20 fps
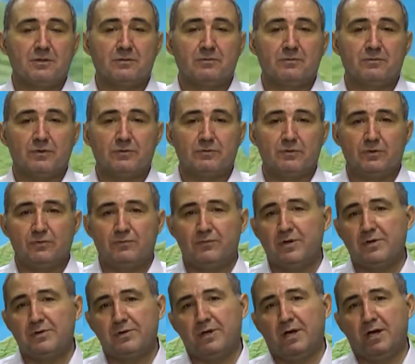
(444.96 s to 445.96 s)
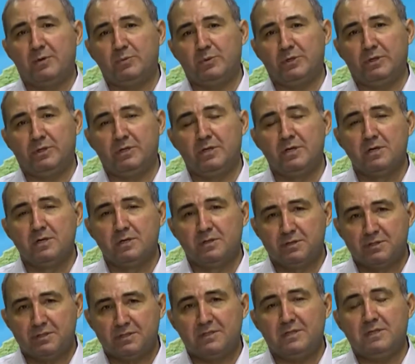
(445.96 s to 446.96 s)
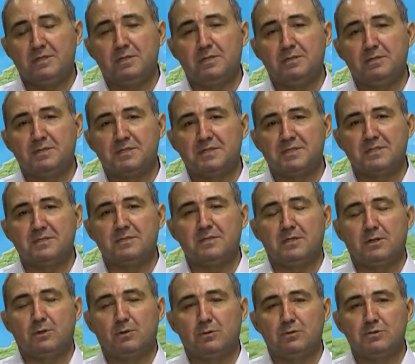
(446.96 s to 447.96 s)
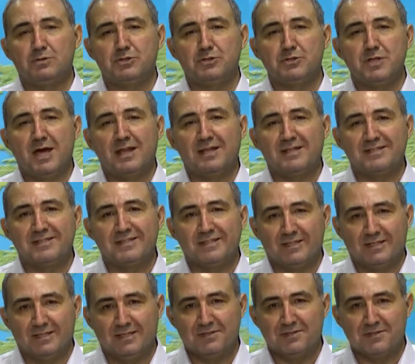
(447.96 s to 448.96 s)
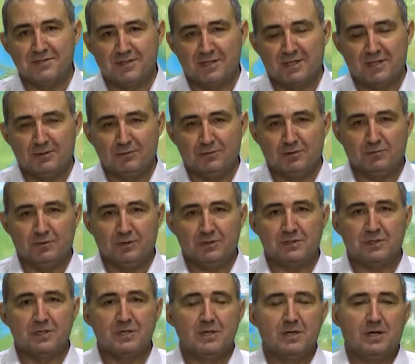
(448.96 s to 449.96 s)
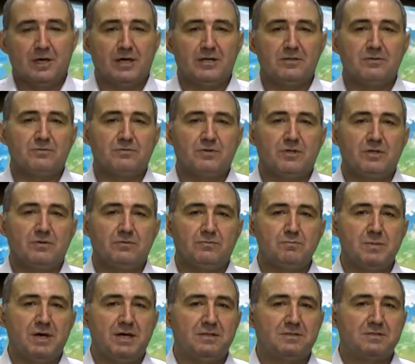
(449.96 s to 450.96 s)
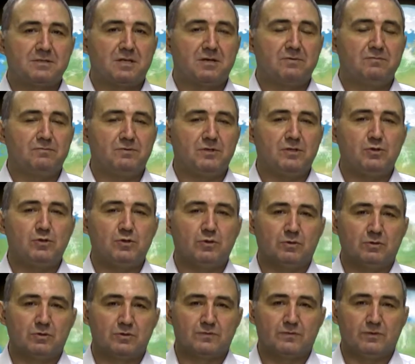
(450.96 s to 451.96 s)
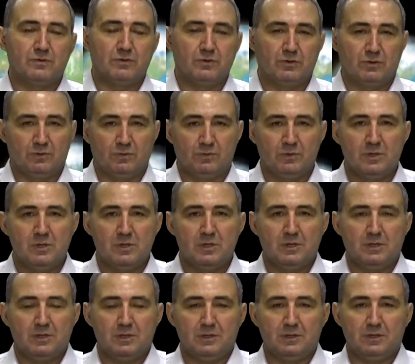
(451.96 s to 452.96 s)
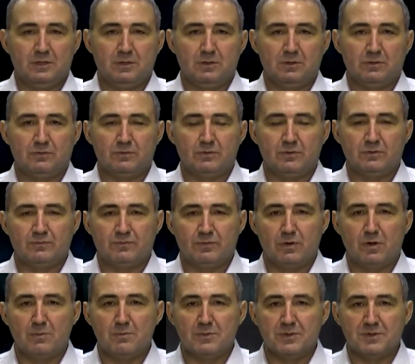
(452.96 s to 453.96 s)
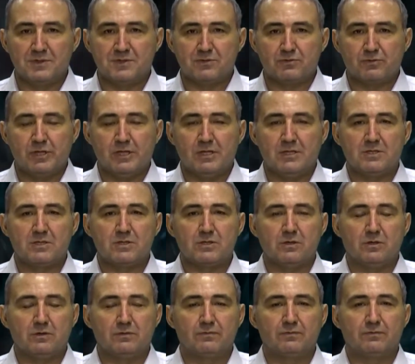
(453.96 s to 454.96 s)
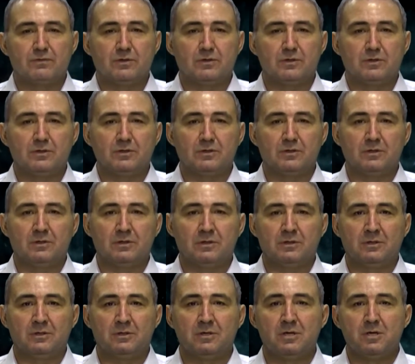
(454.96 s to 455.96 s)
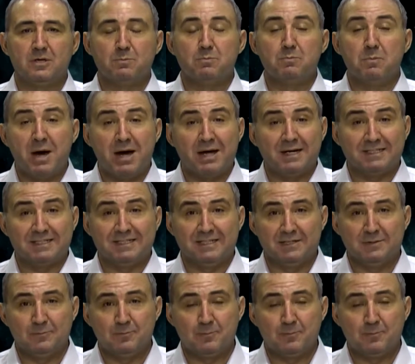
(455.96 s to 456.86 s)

we were very happy seeing the city originality inside of it, and we made some videos for you from the streets of Mardin.